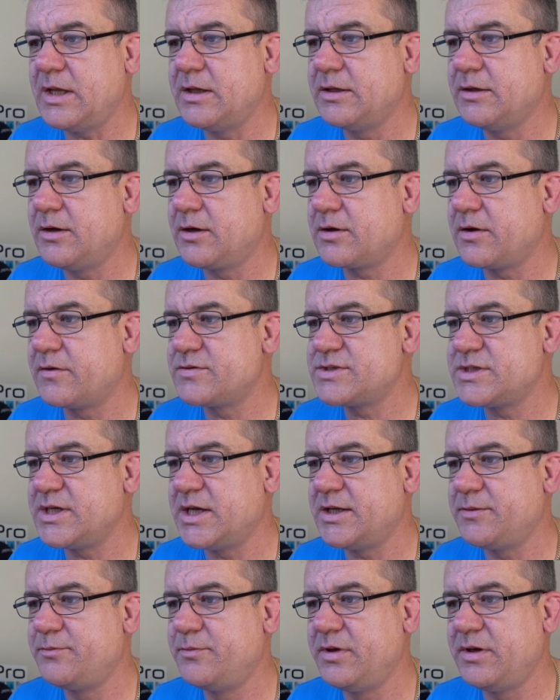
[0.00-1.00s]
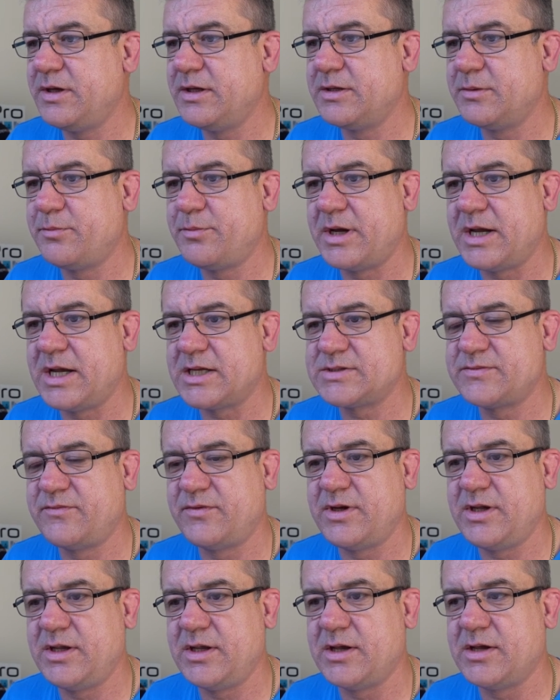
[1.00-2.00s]
Like I've said in the past
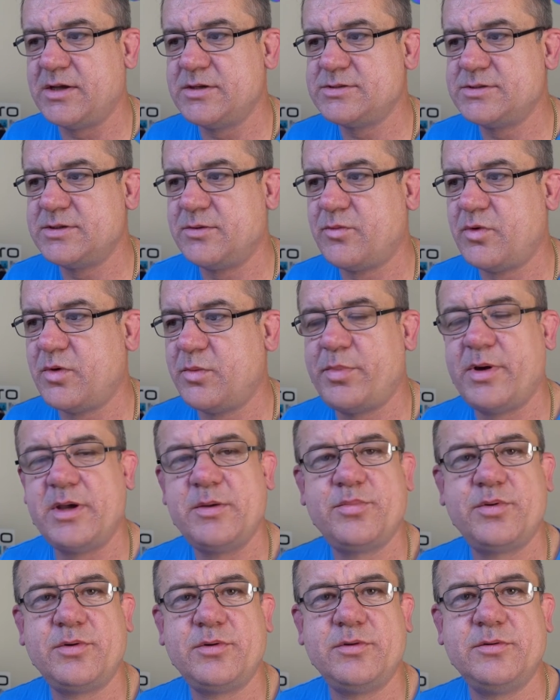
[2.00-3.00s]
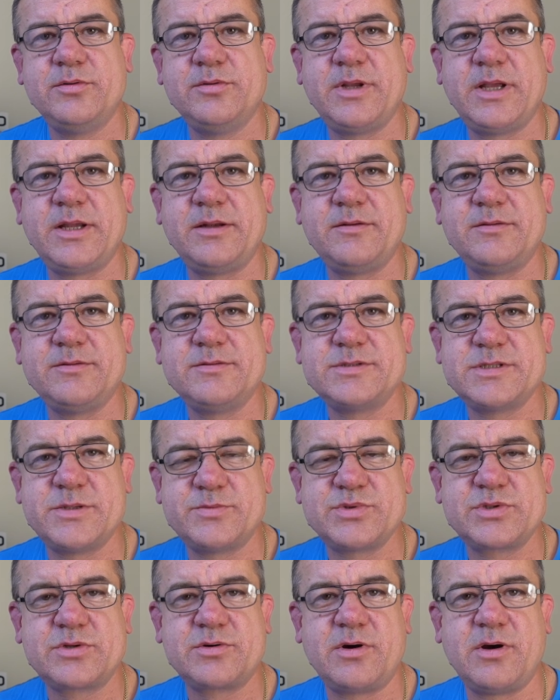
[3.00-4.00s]
videos, the more people that
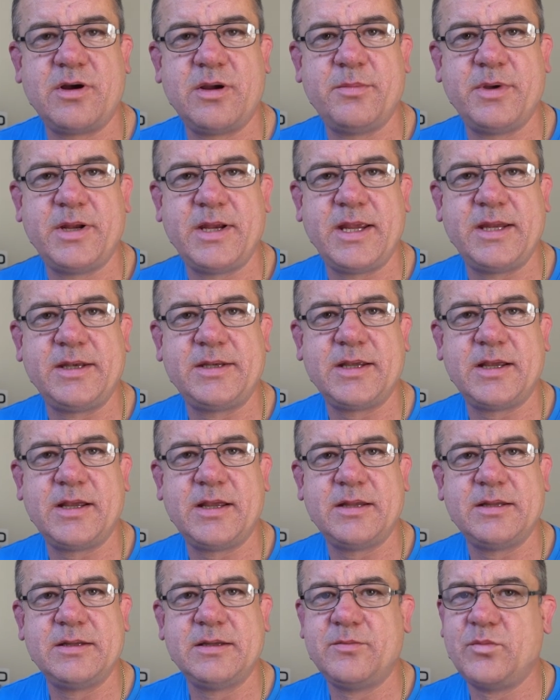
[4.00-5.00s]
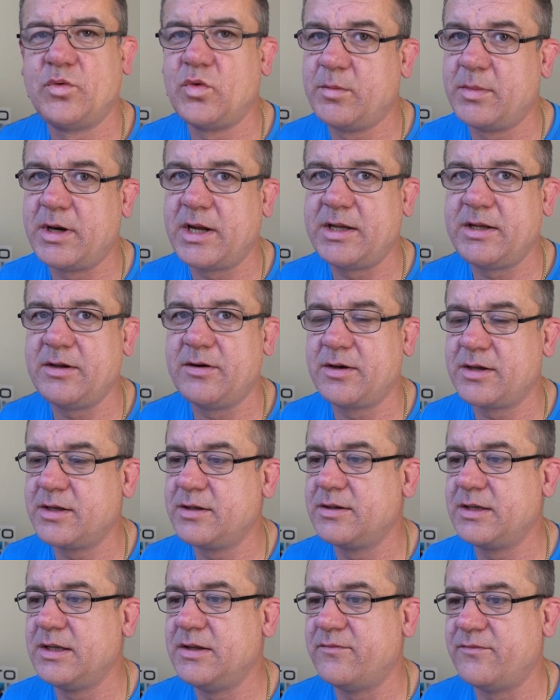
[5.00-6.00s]
subscribe and enter, the more money I can
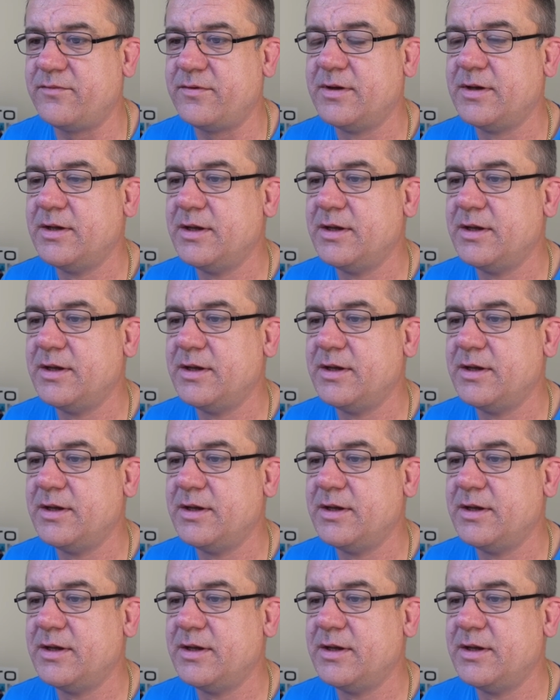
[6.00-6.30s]
give.